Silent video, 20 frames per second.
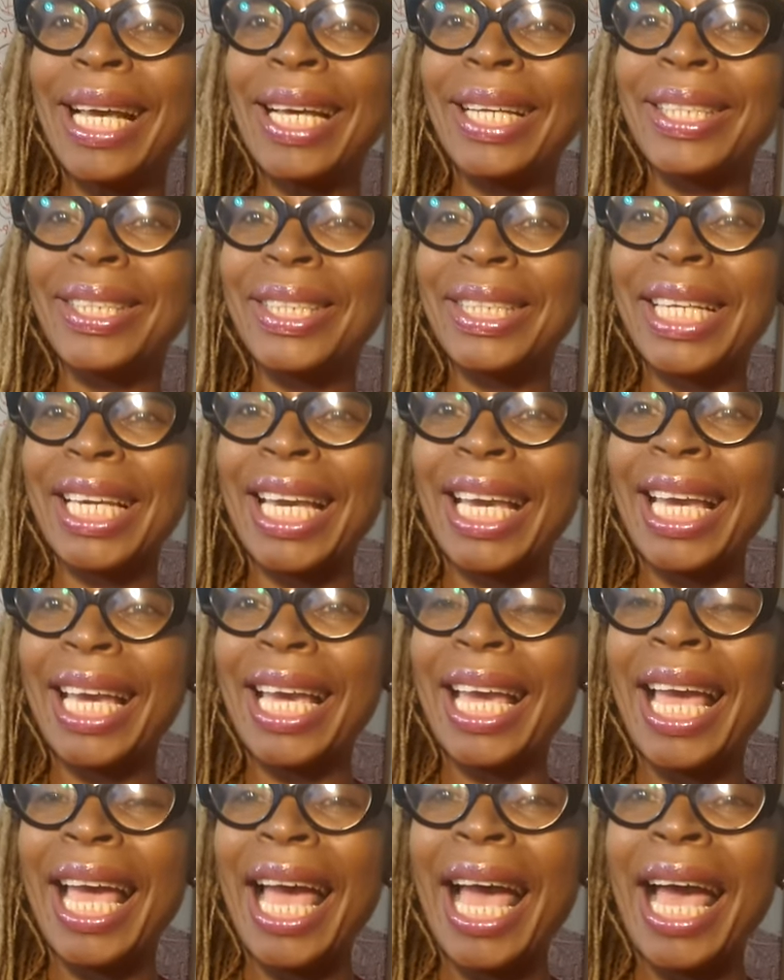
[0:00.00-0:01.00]
Okay,
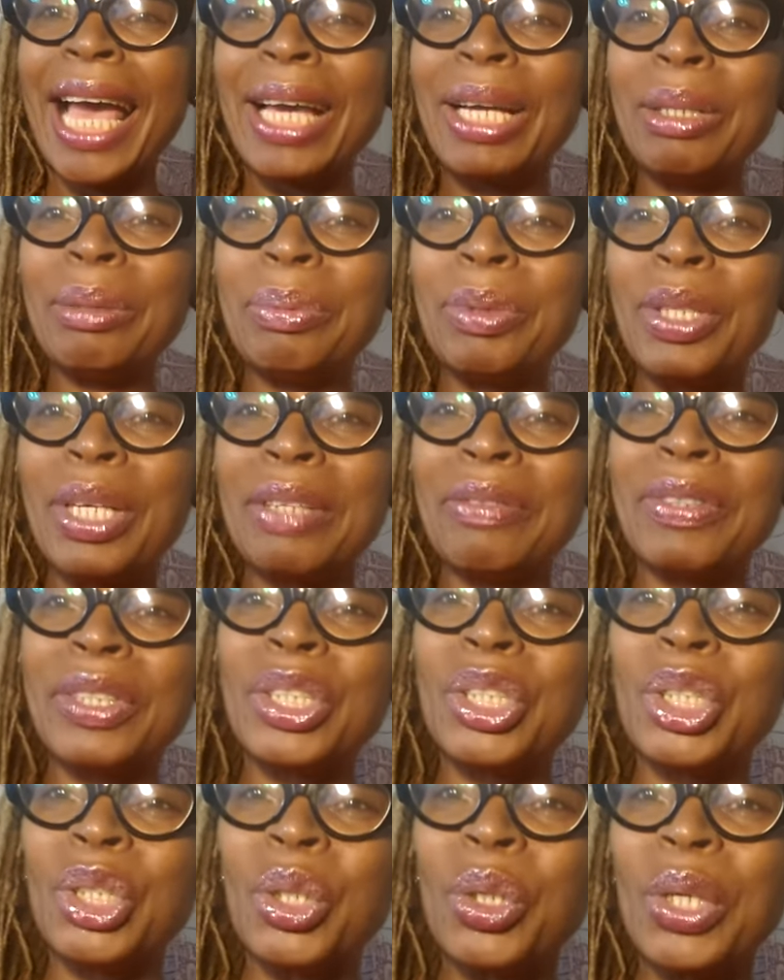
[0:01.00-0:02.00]
I hope you have
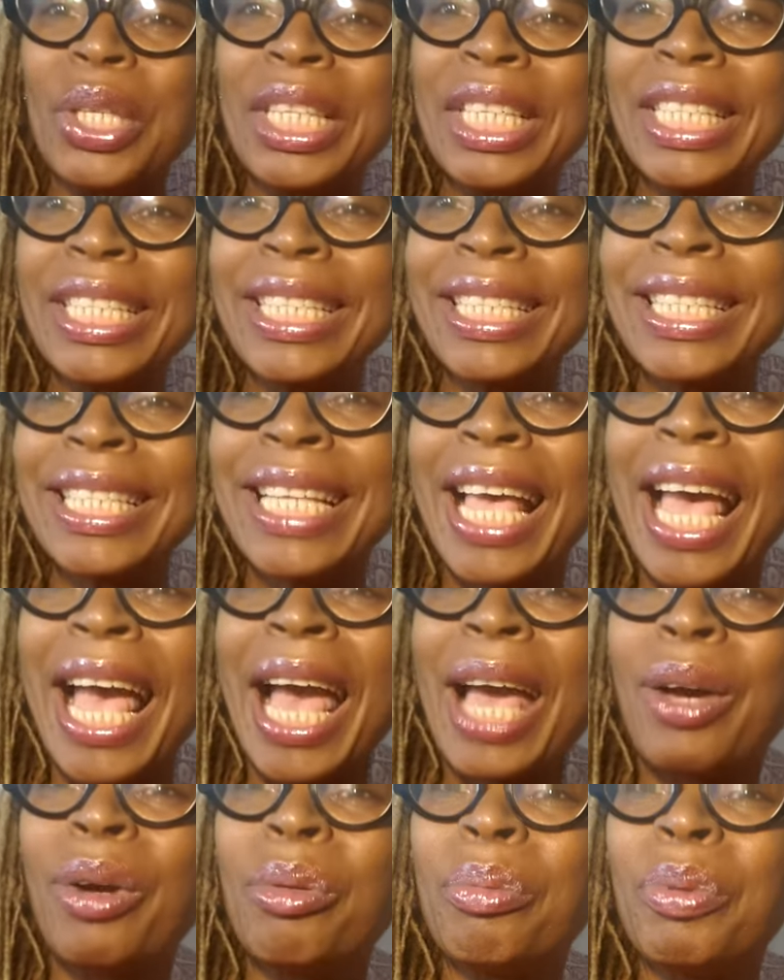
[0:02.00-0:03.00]
enjoyed this.
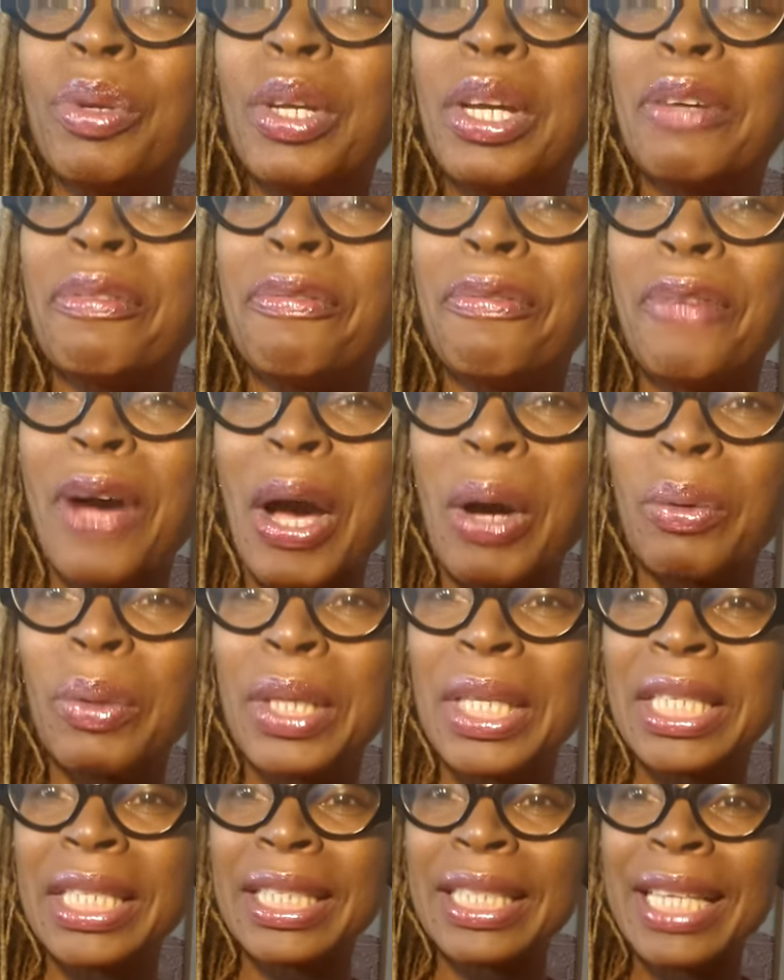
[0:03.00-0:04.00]
I hope you have
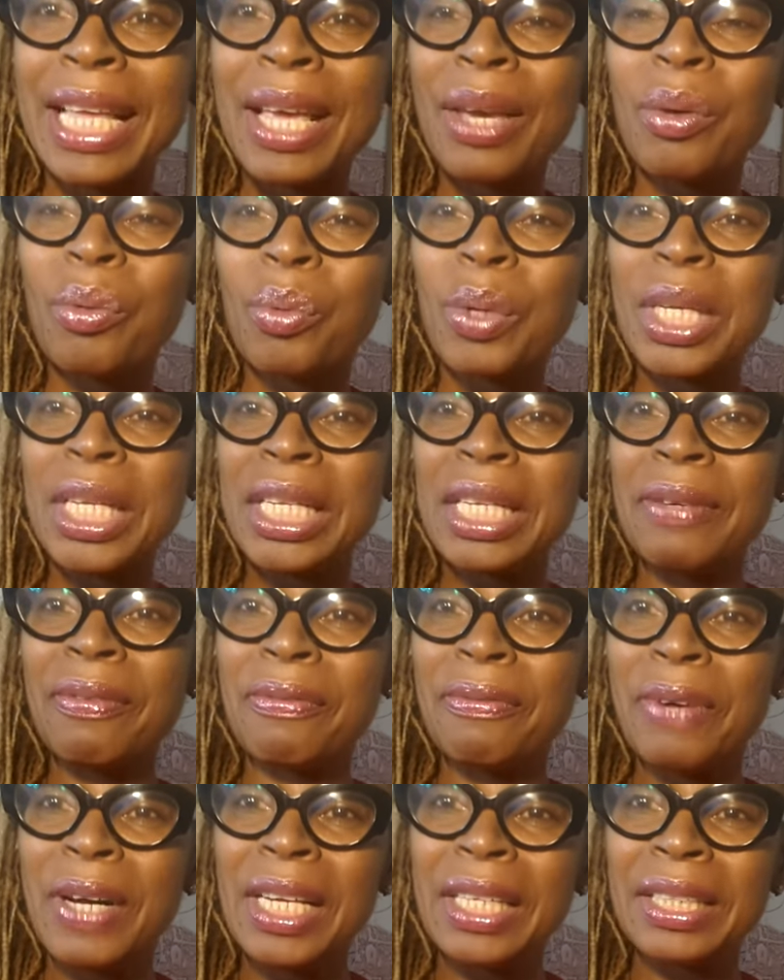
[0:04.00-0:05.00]
found this really
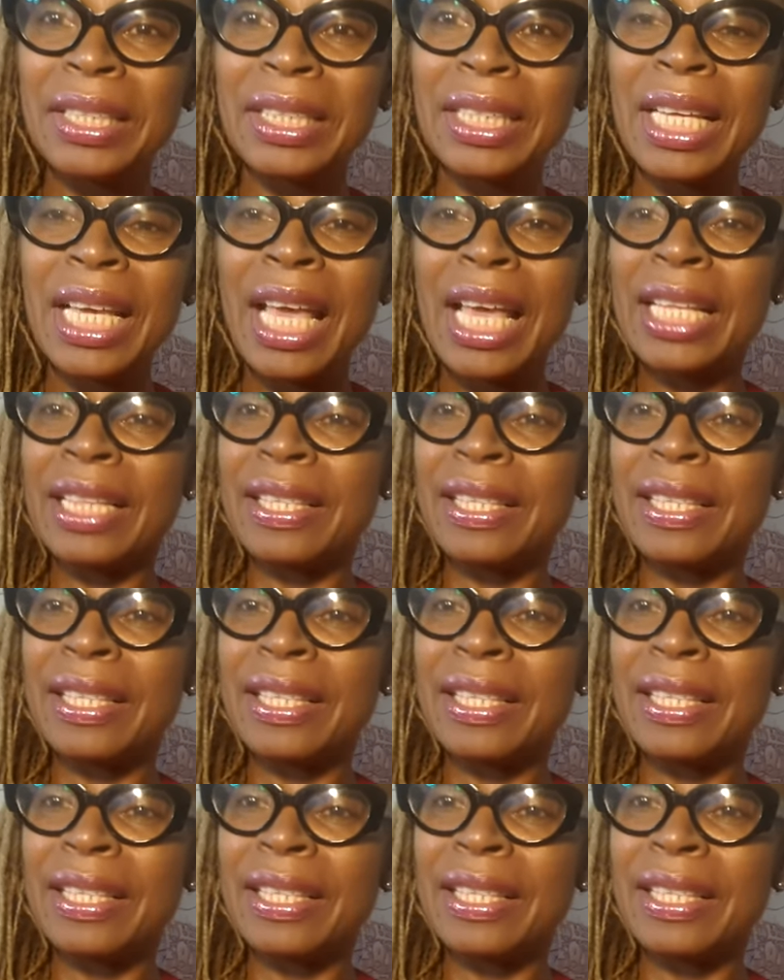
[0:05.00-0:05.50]
fun.